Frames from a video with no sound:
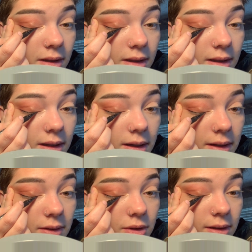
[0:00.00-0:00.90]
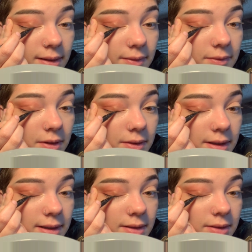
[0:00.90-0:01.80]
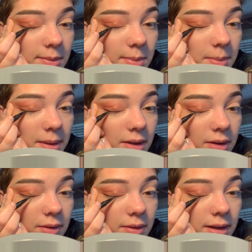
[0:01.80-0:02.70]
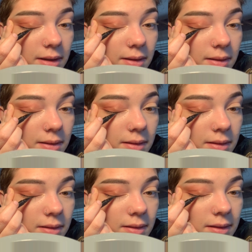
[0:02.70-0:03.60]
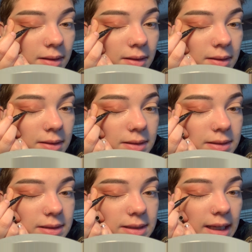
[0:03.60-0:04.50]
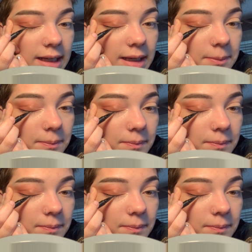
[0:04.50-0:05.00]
and then I try and fill it in a little bit better, going steady